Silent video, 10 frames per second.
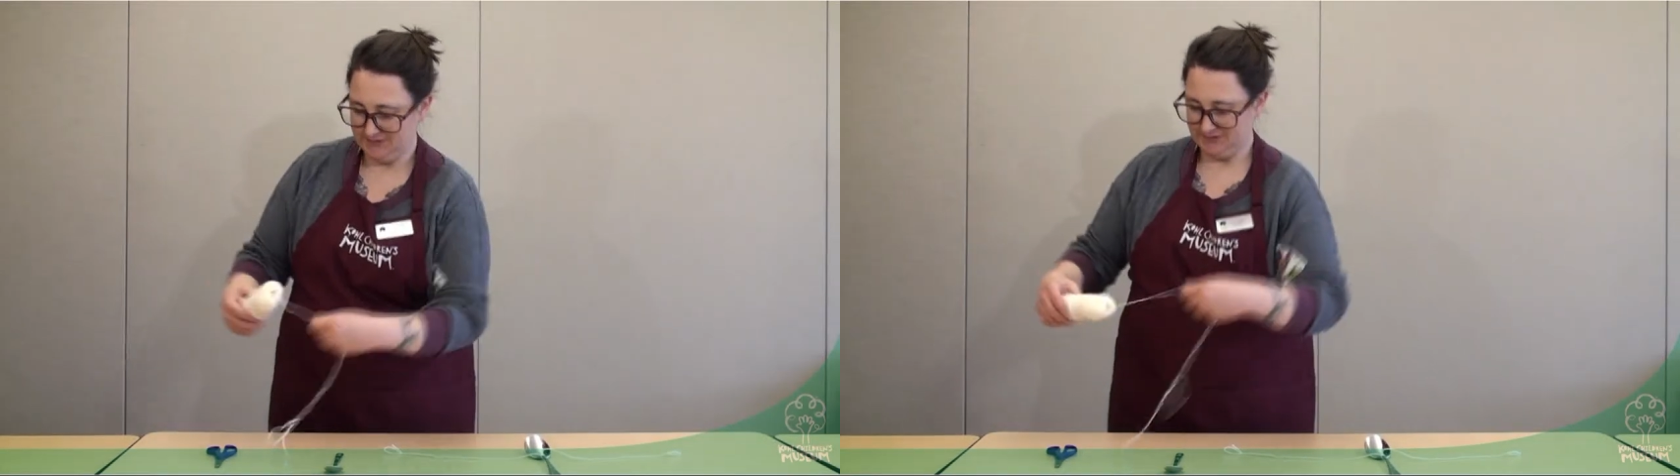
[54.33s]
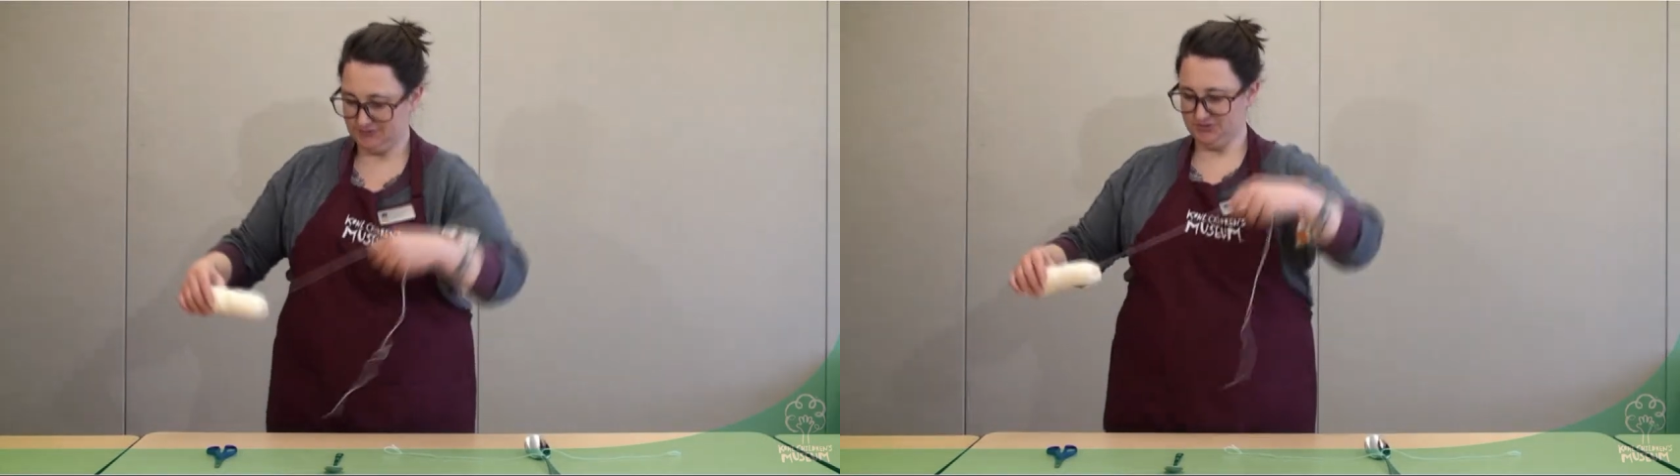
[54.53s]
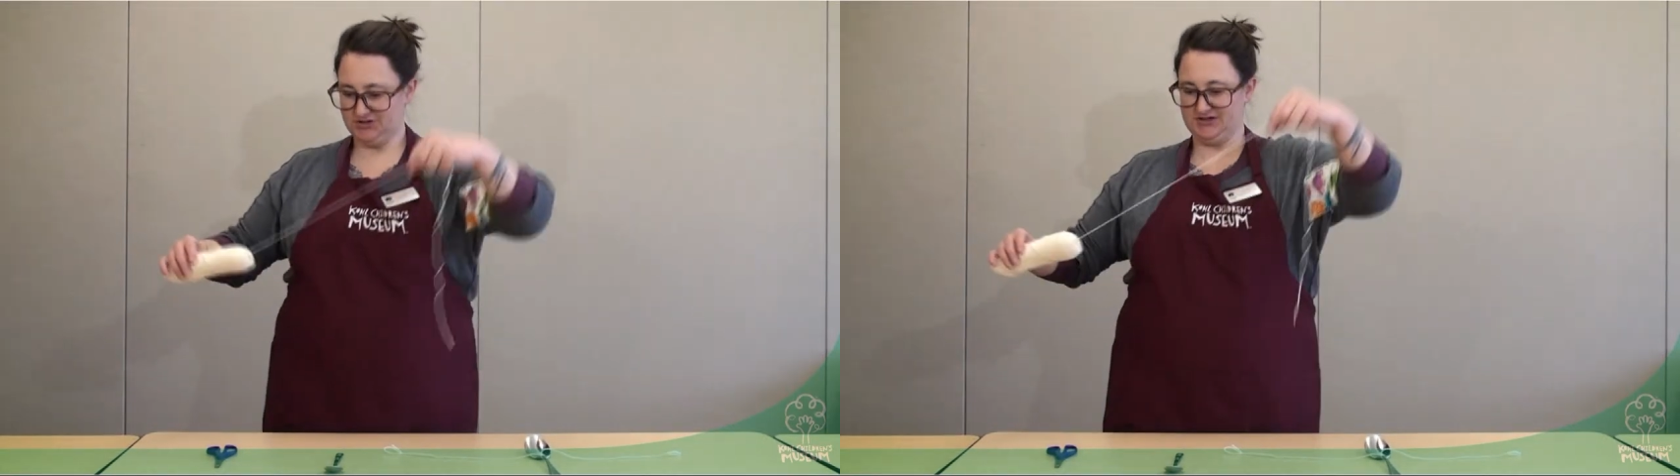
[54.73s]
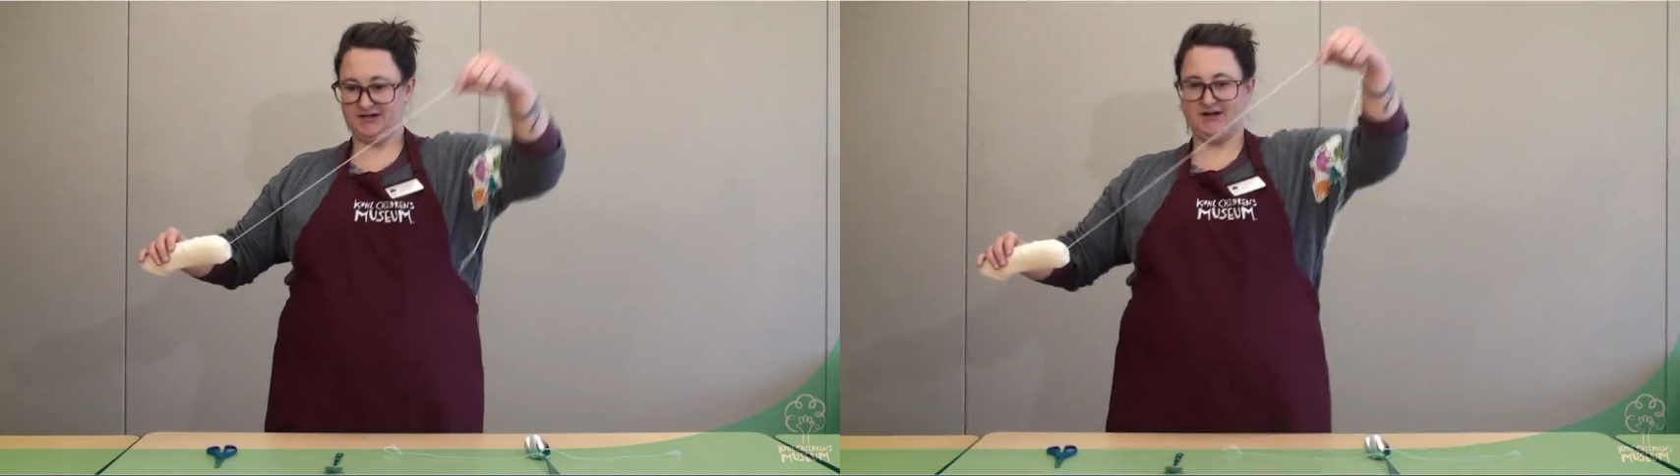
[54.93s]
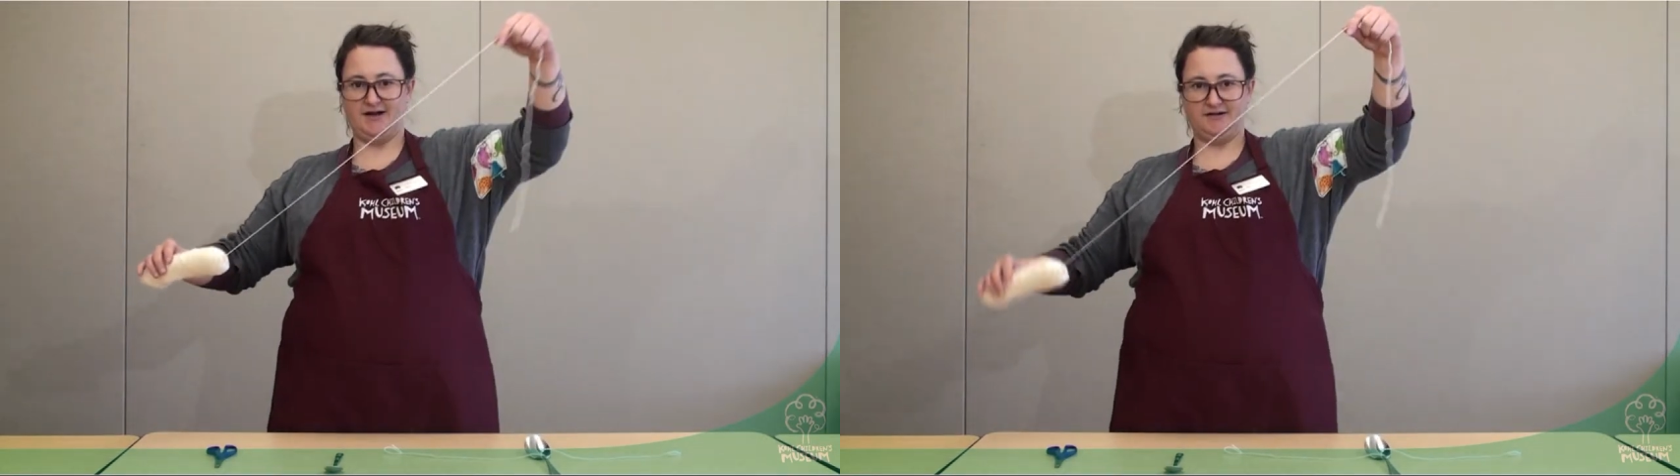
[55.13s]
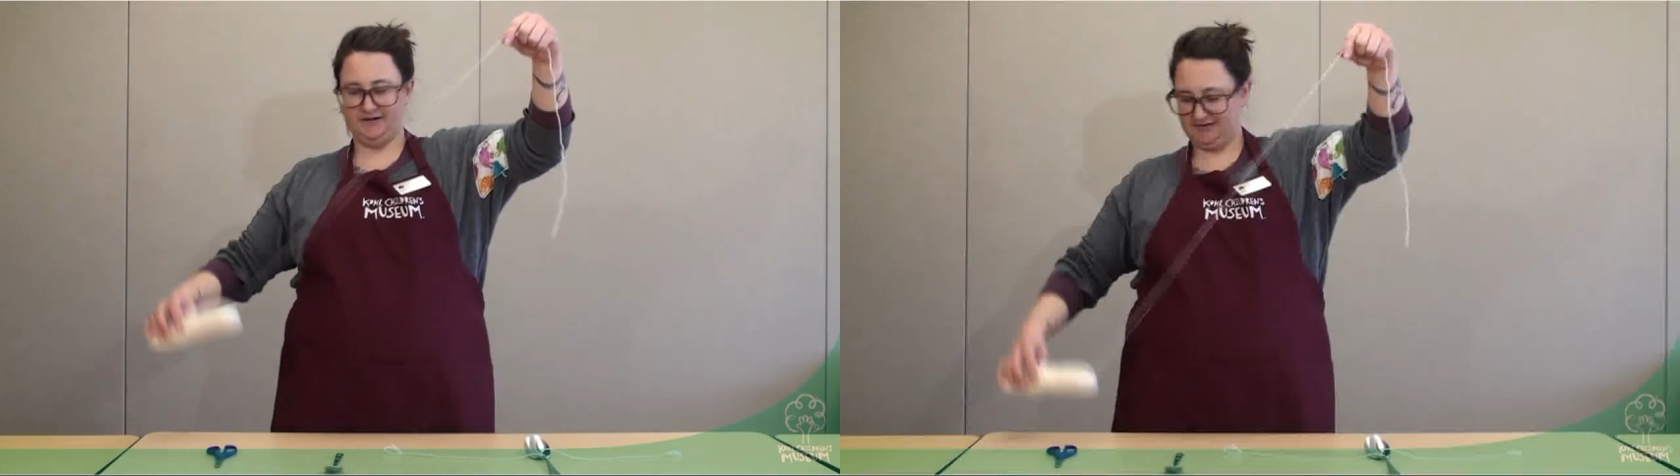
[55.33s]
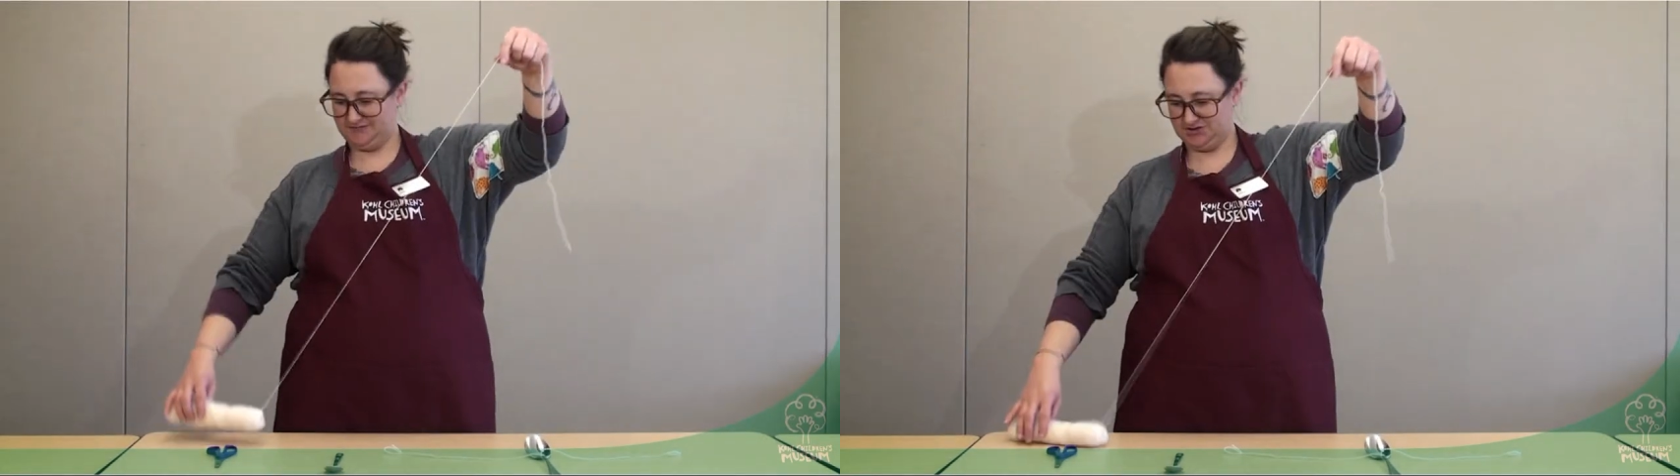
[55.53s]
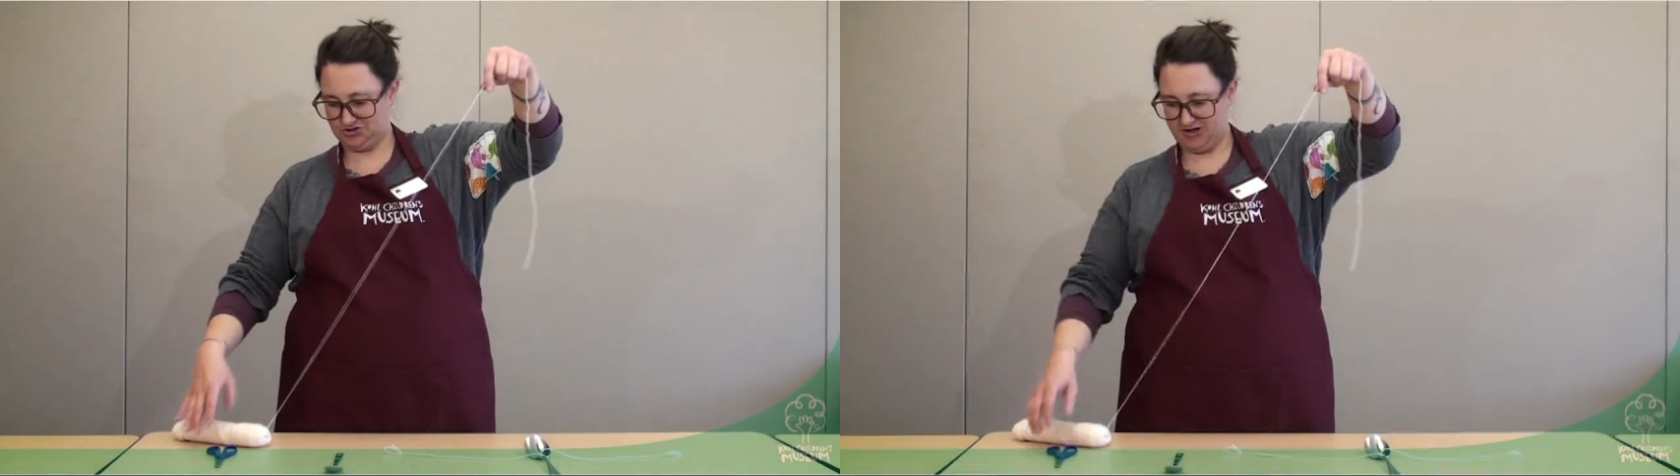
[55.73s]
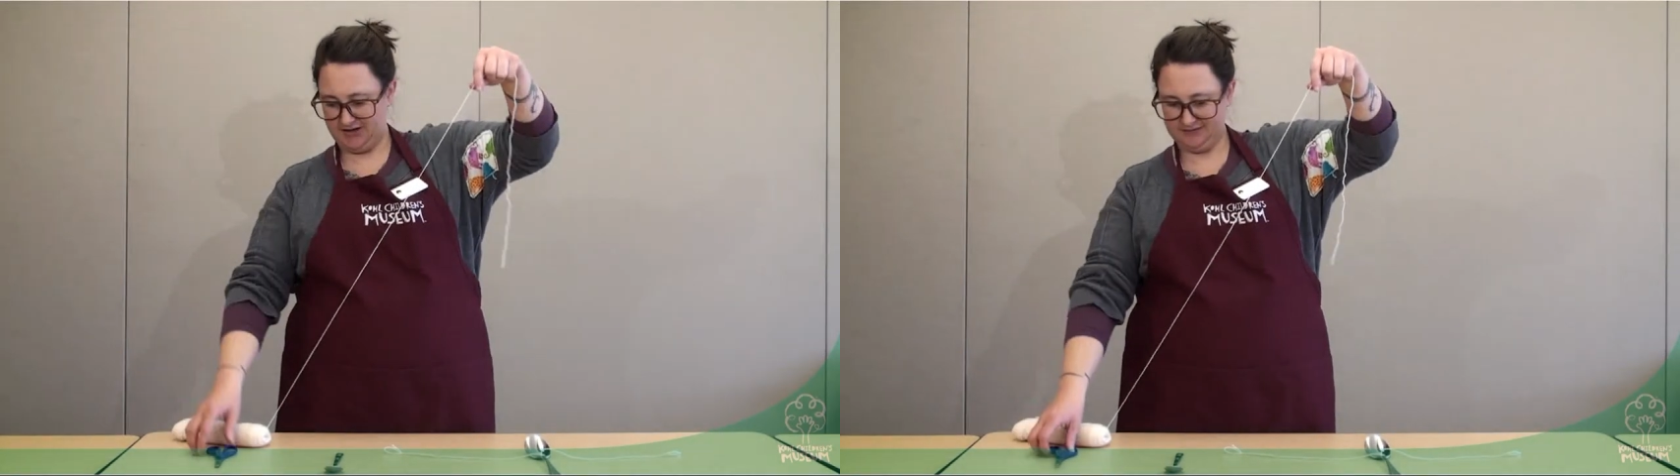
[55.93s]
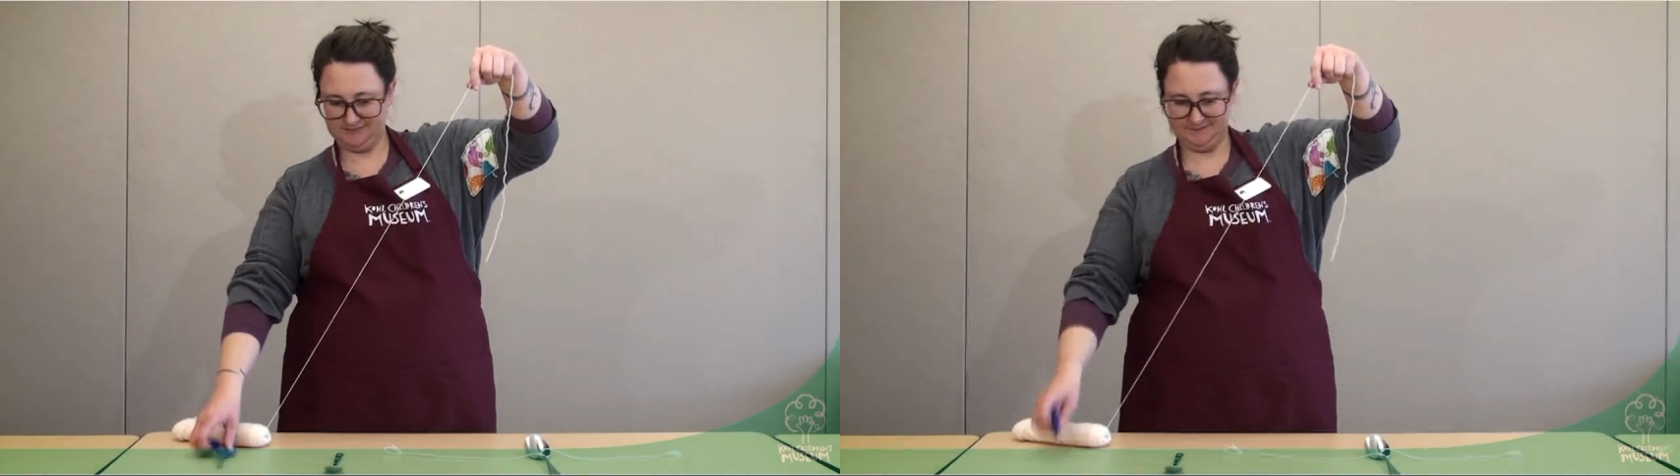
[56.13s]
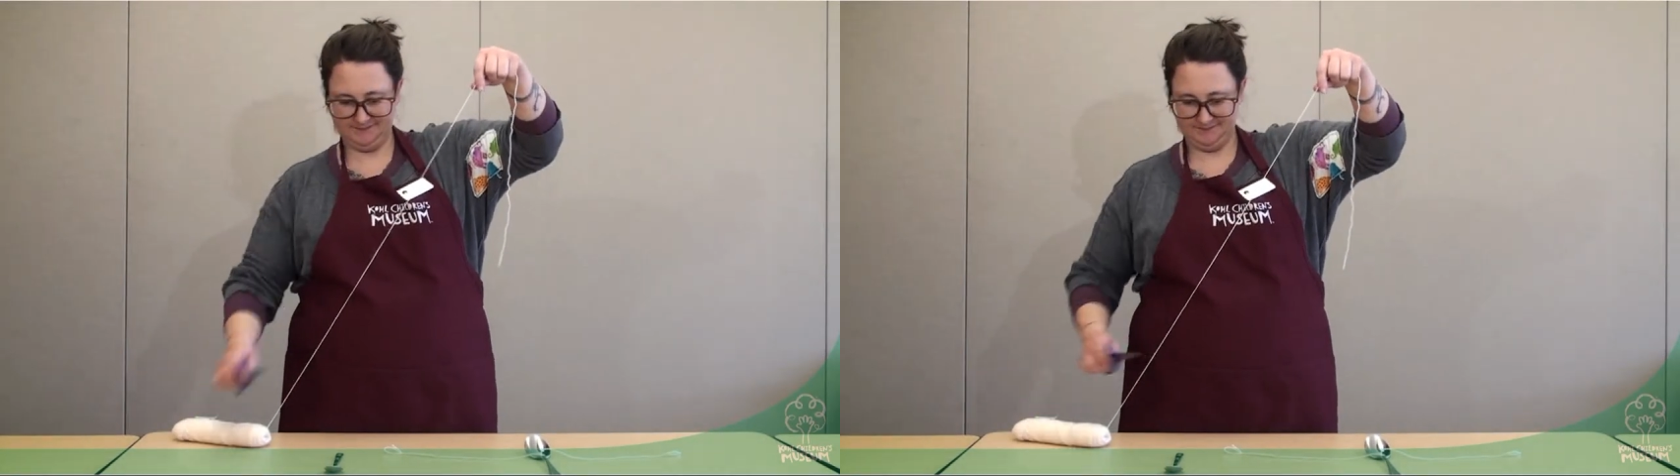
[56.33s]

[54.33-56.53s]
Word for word: So we're just going to cut out a length of string.